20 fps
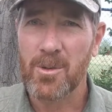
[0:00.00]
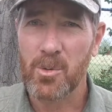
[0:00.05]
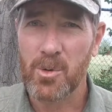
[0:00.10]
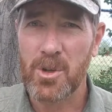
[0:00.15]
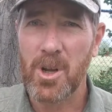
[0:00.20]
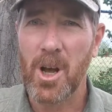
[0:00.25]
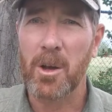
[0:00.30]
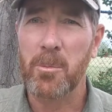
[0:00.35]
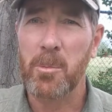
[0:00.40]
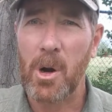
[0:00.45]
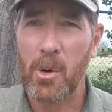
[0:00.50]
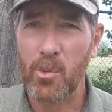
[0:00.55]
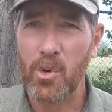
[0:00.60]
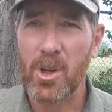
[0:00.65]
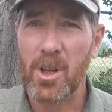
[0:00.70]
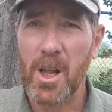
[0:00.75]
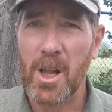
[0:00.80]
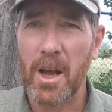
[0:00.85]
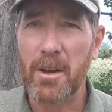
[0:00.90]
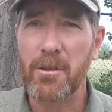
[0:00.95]
We're talking about
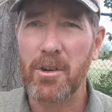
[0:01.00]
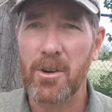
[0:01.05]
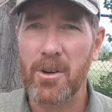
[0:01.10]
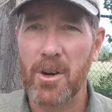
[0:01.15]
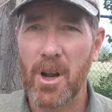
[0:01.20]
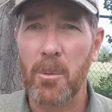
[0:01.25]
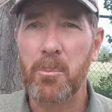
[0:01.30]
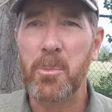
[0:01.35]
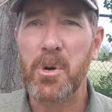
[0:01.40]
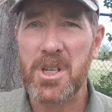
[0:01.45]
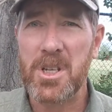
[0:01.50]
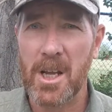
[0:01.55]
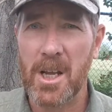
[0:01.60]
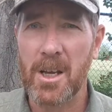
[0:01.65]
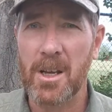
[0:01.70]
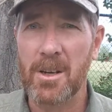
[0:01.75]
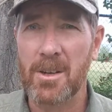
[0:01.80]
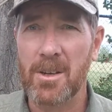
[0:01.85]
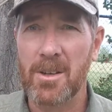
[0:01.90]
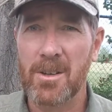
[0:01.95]
real life here, not
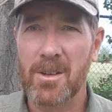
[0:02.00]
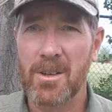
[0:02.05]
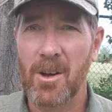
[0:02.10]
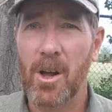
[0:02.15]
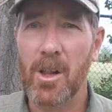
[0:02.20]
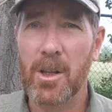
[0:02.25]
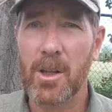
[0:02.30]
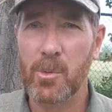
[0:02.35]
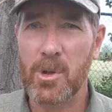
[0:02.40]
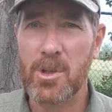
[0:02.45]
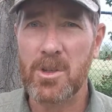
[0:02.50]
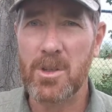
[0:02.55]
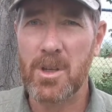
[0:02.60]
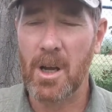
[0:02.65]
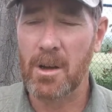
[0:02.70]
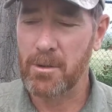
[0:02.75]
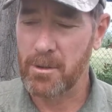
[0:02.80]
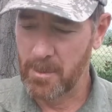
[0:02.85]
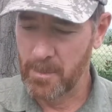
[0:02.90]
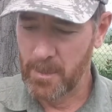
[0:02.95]
pretend Hollywood
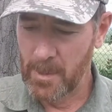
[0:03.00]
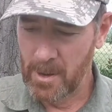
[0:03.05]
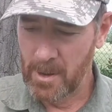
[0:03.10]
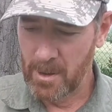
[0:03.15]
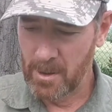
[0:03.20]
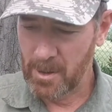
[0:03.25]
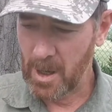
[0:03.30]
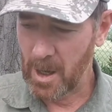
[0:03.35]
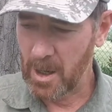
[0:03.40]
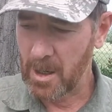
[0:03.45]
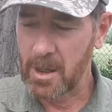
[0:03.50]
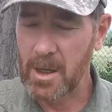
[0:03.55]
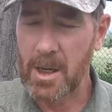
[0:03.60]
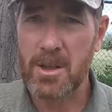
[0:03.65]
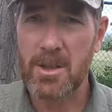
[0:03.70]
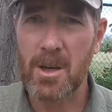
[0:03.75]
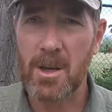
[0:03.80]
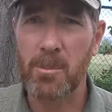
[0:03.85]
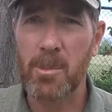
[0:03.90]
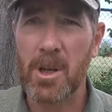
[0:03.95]
stuff. Okay, you
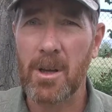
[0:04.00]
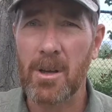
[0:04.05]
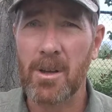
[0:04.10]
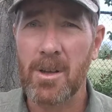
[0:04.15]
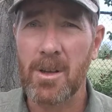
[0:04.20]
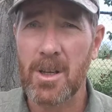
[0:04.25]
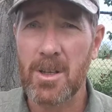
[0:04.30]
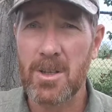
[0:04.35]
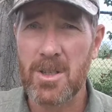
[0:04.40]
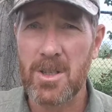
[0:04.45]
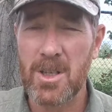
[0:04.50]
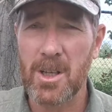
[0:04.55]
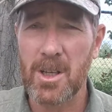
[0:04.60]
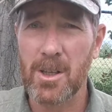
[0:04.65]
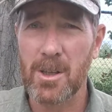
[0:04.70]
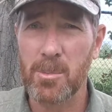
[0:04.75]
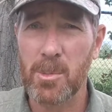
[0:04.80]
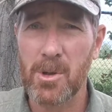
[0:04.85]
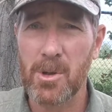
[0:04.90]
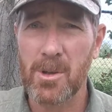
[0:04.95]
need something
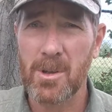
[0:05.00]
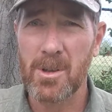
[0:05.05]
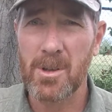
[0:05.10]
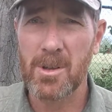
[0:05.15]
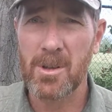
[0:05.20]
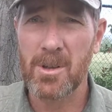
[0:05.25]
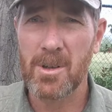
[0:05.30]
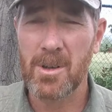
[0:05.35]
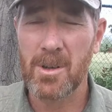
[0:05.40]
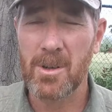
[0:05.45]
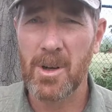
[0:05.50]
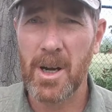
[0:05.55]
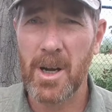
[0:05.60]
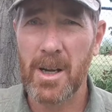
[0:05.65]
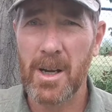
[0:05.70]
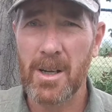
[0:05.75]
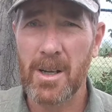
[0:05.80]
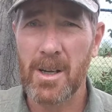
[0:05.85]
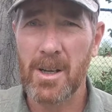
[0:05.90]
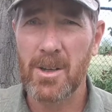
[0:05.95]
concealable, all
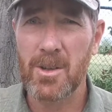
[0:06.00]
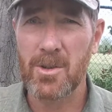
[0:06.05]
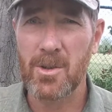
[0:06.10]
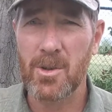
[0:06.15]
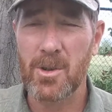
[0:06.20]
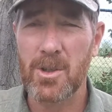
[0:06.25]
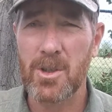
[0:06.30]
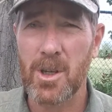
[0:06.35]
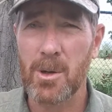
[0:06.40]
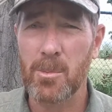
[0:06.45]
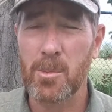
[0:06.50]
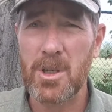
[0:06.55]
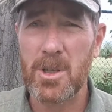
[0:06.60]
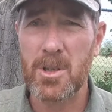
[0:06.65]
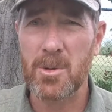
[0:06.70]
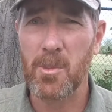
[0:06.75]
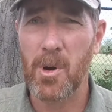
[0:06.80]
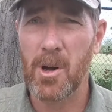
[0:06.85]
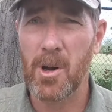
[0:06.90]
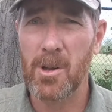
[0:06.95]
right? So it's going to be
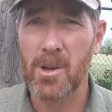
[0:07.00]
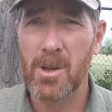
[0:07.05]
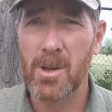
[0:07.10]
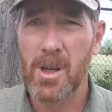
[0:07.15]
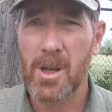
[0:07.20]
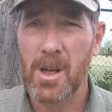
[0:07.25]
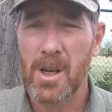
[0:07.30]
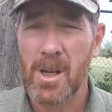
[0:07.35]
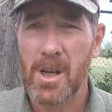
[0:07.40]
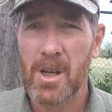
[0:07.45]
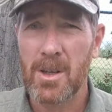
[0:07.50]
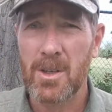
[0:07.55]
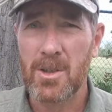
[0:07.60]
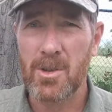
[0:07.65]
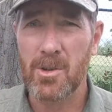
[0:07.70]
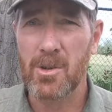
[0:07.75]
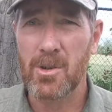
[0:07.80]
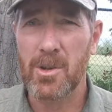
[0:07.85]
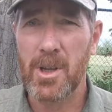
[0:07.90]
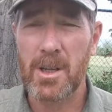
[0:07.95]
small.
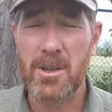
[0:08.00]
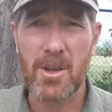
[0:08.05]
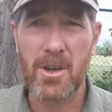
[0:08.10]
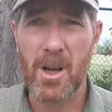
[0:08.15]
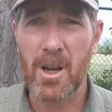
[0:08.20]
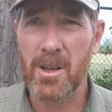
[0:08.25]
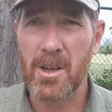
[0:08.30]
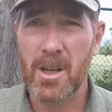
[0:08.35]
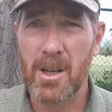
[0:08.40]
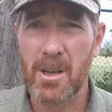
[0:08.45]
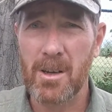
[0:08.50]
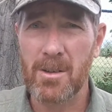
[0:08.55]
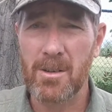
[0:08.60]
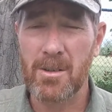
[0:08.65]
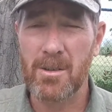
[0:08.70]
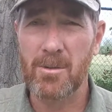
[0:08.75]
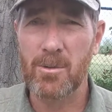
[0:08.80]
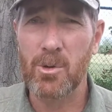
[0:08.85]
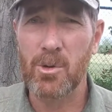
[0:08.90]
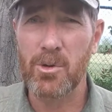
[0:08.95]
So that
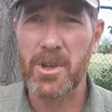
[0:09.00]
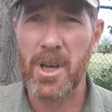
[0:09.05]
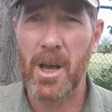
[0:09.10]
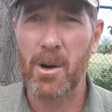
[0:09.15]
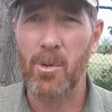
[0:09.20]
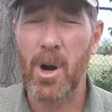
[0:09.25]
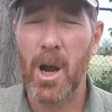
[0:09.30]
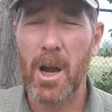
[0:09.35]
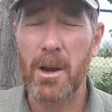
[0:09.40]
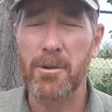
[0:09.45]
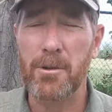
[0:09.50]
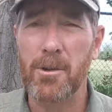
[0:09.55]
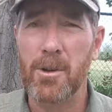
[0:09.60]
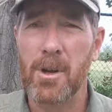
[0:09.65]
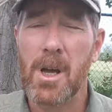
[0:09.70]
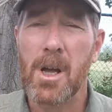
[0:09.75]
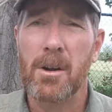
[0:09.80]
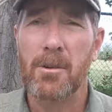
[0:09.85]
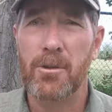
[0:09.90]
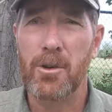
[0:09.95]
rules out a rifle.
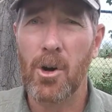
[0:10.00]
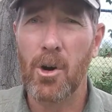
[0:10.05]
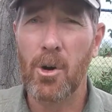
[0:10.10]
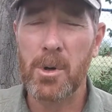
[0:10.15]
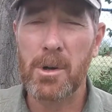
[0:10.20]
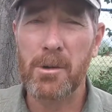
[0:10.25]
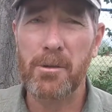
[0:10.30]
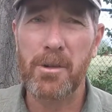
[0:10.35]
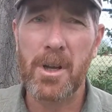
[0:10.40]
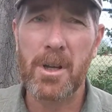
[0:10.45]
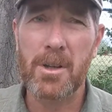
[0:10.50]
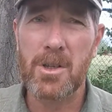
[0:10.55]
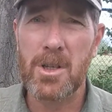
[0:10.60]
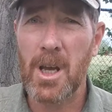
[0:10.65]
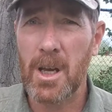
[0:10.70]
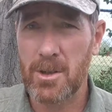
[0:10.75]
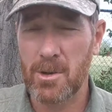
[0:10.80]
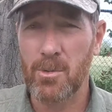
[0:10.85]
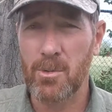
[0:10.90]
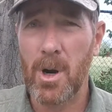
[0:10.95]
For home defense,
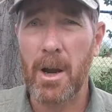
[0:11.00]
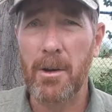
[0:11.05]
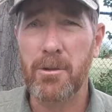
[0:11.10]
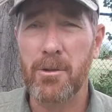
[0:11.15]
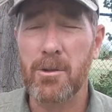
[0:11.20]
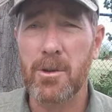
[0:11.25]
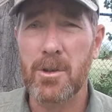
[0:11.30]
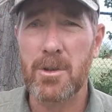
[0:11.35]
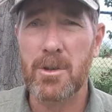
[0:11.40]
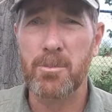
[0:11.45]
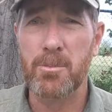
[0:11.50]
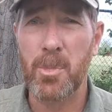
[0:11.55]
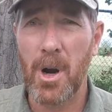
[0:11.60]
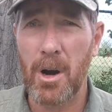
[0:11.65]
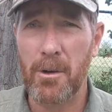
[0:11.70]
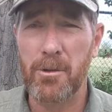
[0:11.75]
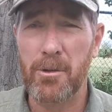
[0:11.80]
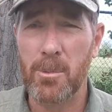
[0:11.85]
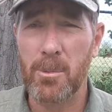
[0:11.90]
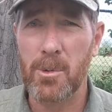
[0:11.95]
yes, a rifle is
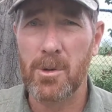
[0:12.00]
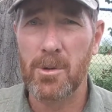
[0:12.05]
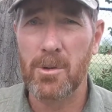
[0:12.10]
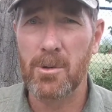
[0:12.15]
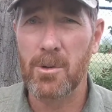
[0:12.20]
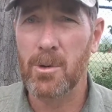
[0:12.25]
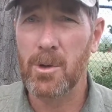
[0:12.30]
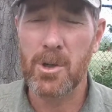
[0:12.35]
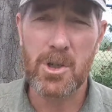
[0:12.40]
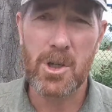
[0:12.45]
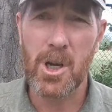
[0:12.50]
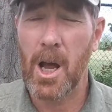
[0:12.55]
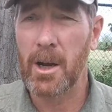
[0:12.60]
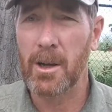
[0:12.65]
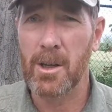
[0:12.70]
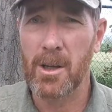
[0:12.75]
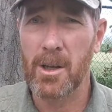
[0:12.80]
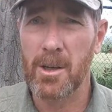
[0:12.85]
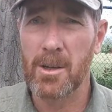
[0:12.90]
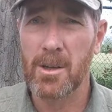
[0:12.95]
preferable, or a
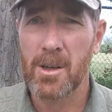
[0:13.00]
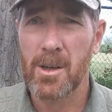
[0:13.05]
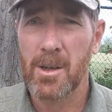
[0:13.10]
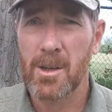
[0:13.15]
shotgun.